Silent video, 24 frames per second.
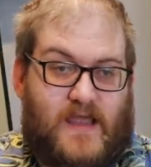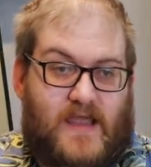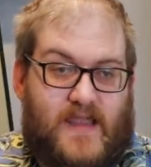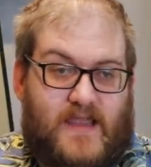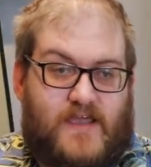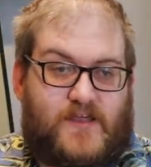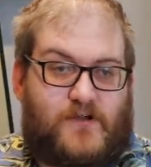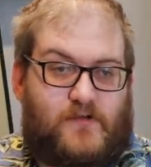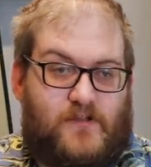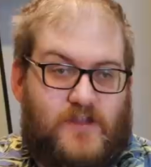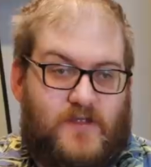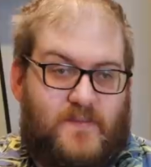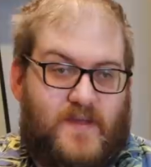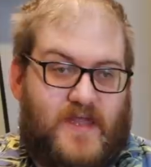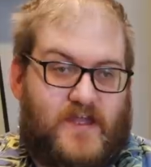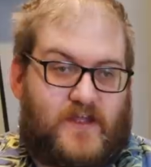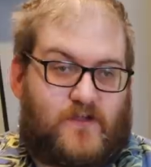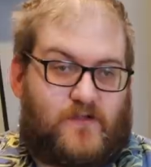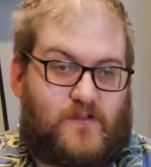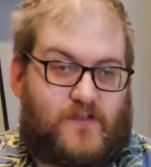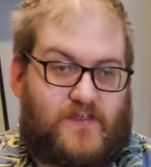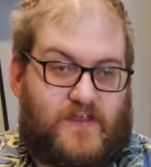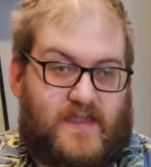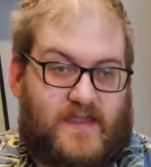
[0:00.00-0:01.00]
It can only be a
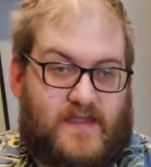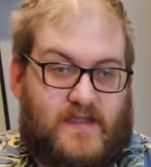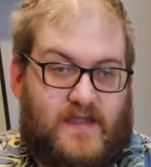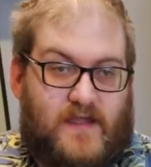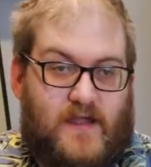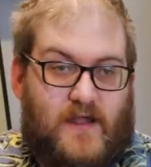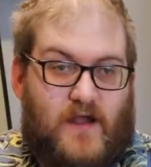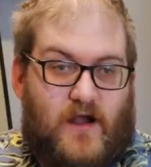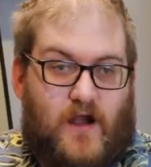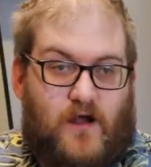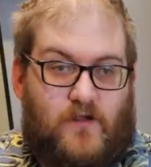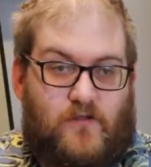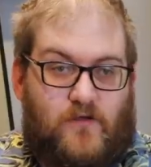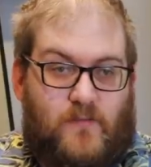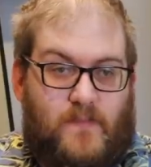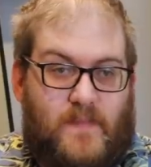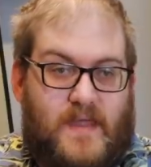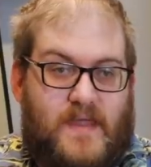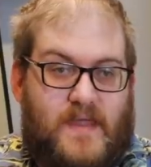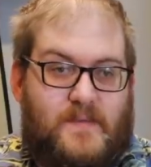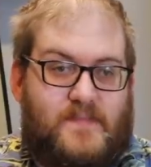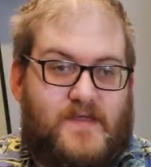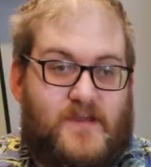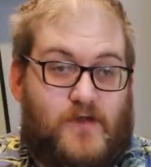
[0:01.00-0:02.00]
good thing, although
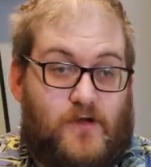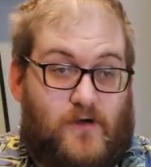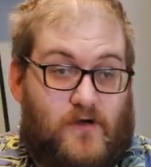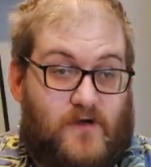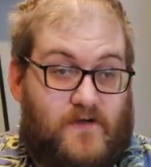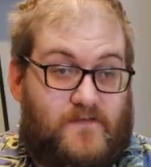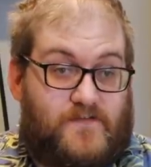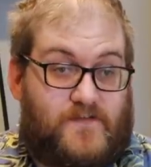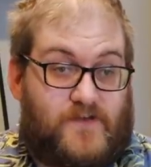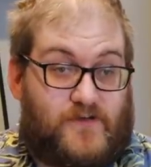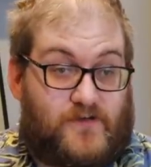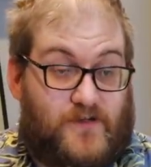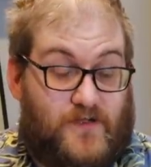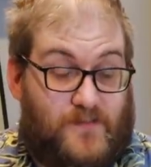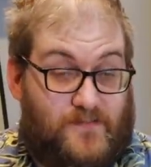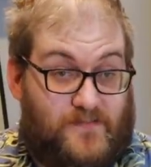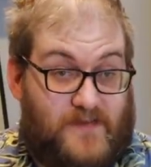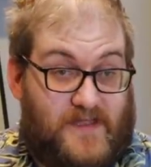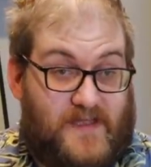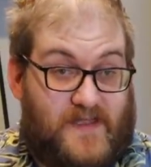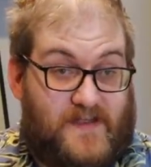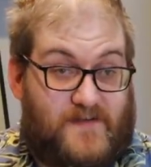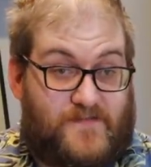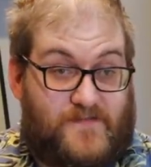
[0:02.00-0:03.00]
maybe not if you're
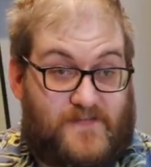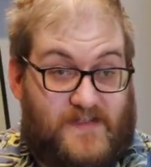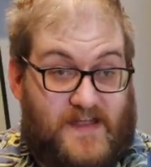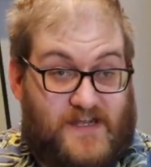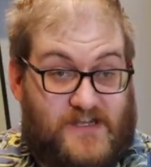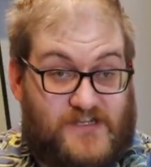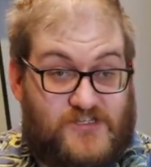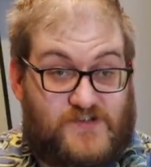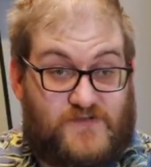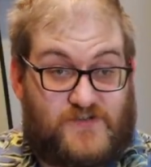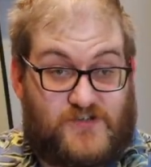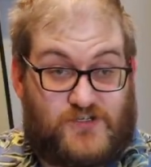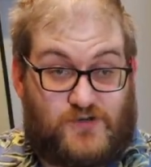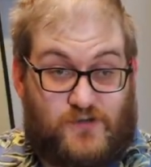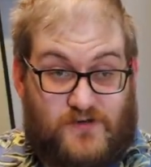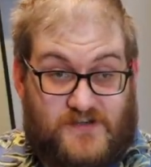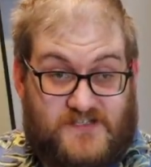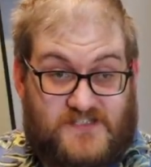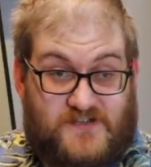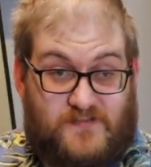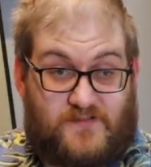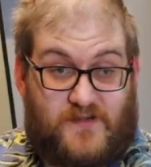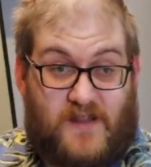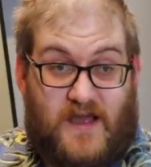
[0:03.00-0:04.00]
competing for that short
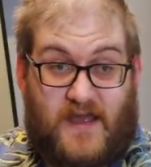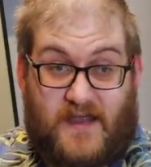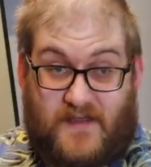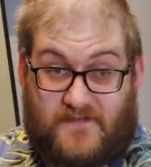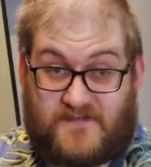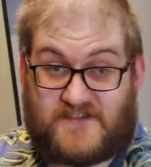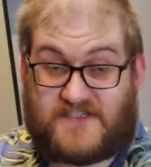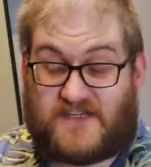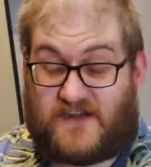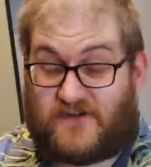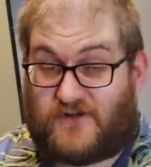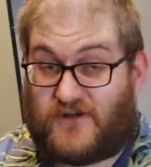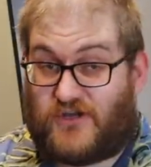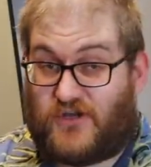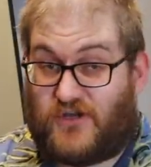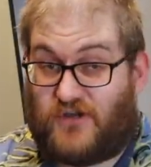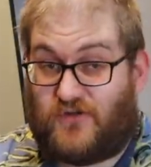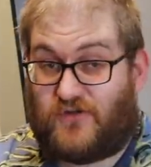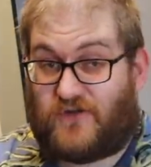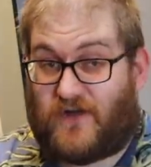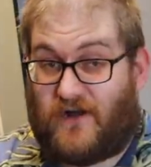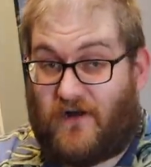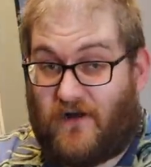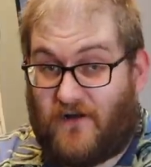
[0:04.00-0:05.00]
supply of certain
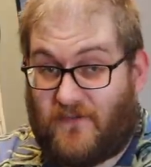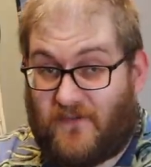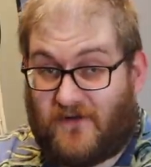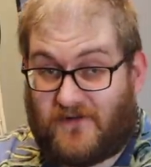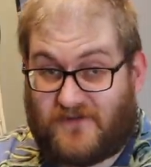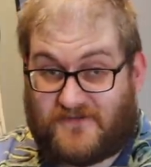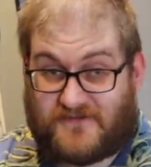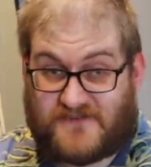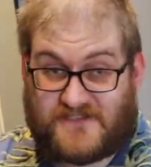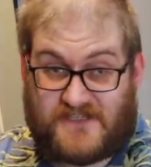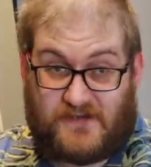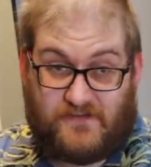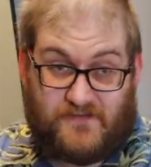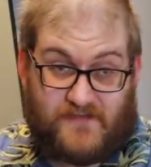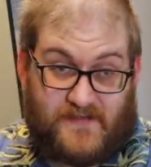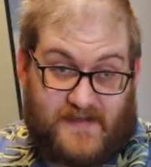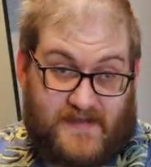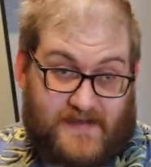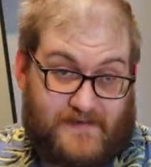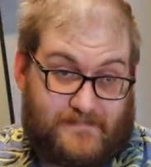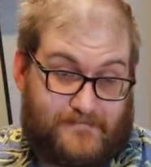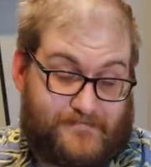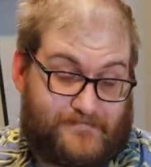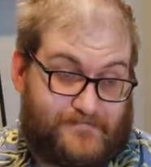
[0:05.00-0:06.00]
new car models out
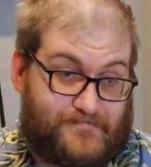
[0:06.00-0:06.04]
there.